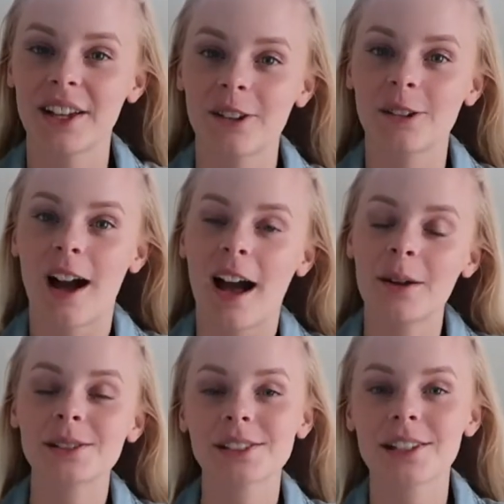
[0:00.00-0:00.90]
I
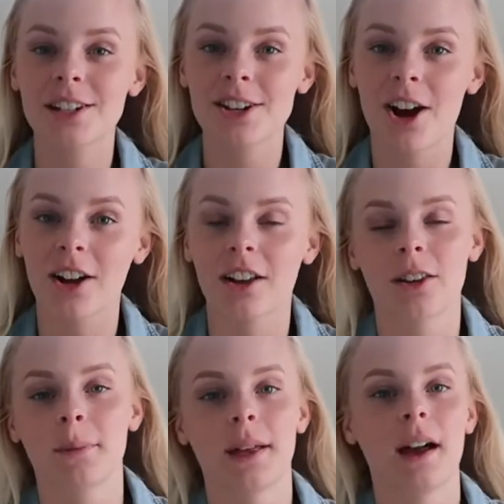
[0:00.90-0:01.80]
was going to talk a
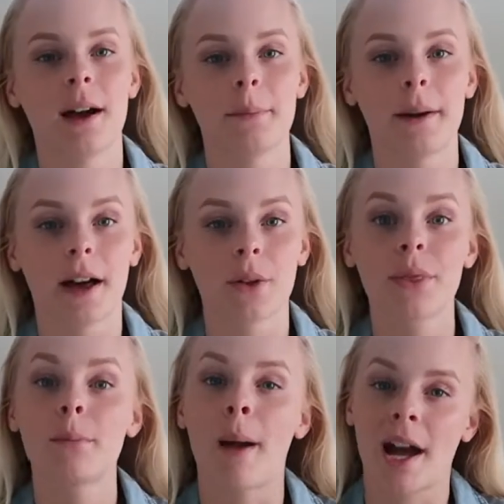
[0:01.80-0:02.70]
little bit about
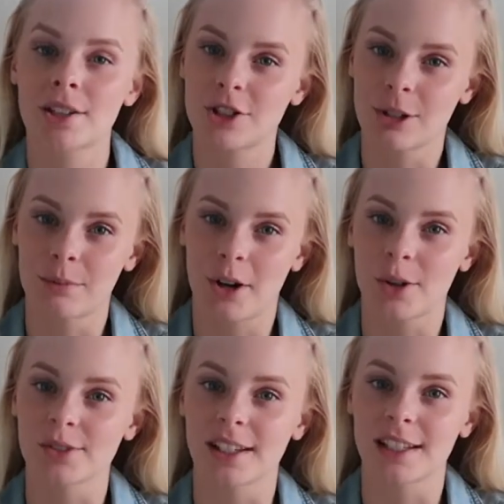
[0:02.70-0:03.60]
the matching
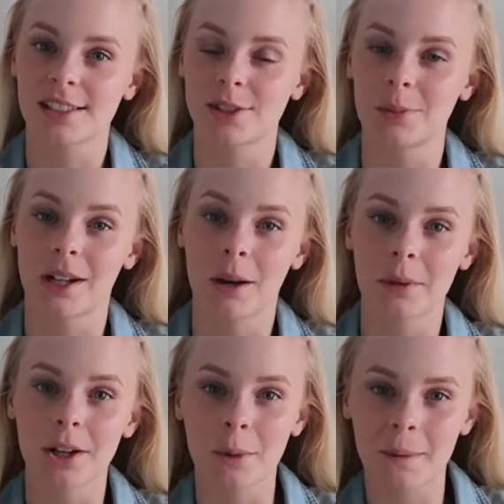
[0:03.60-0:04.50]
process to become
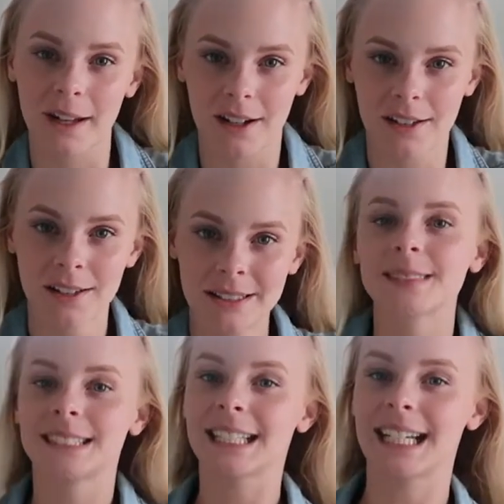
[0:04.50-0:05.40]
an au pair.
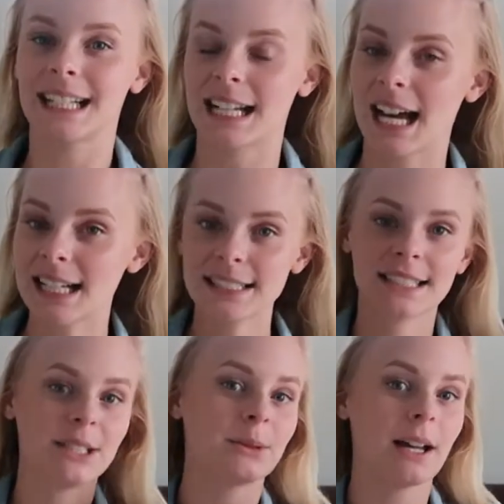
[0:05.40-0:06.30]
And I
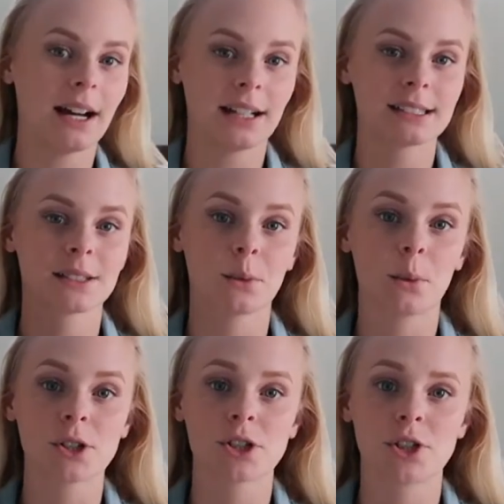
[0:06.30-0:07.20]
asked you guys
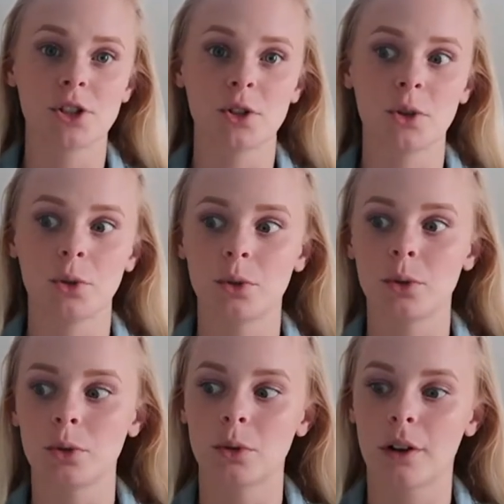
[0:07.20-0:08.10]
what
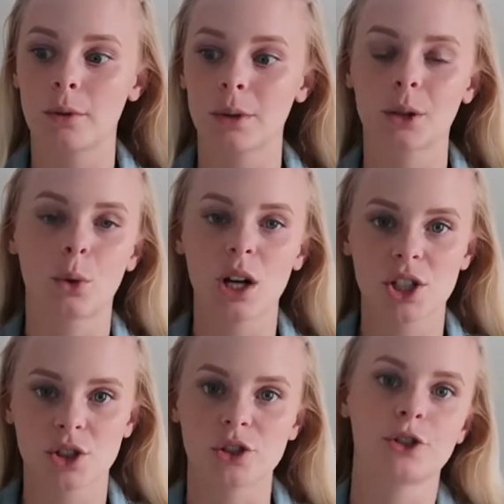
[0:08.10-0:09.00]

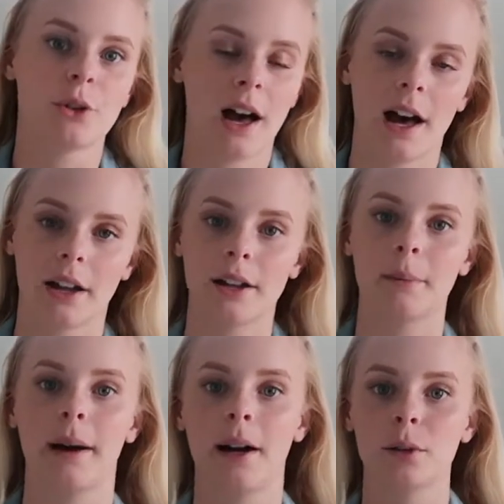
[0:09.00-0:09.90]
questions you had
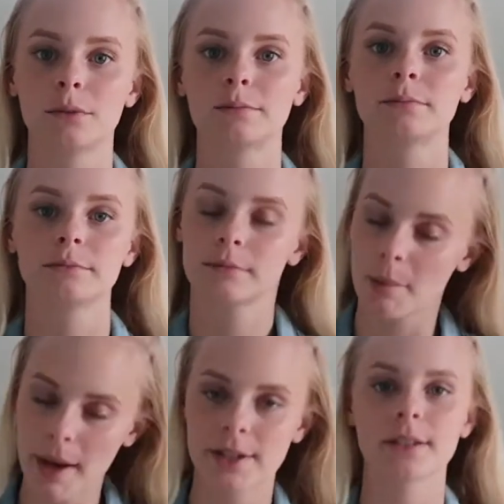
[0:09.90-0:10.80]
about the
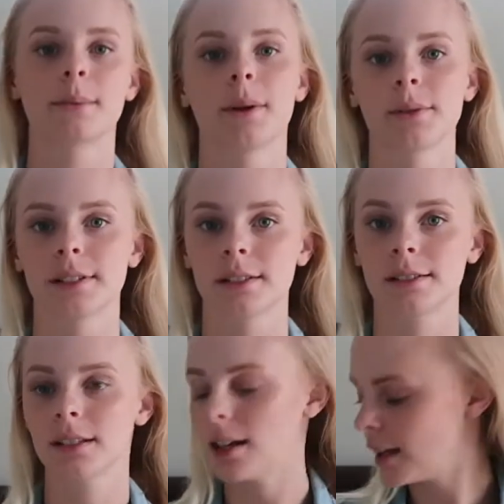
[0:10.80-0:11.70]
matching process.
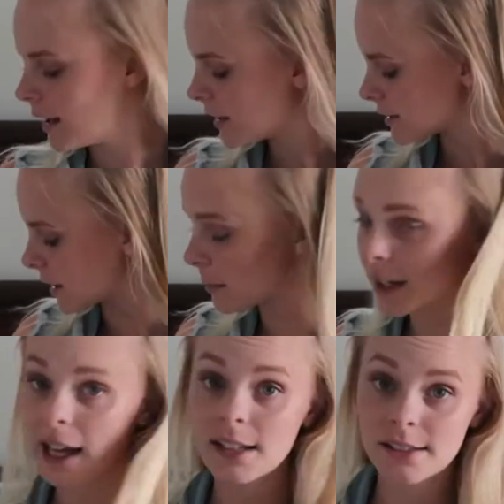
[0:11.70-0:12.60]
So I'm going
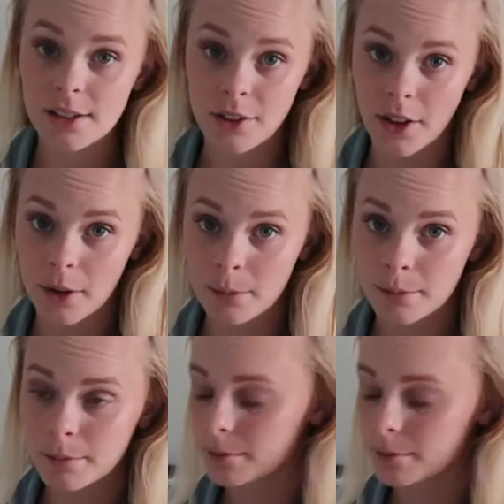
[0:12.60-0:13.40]
to answer them.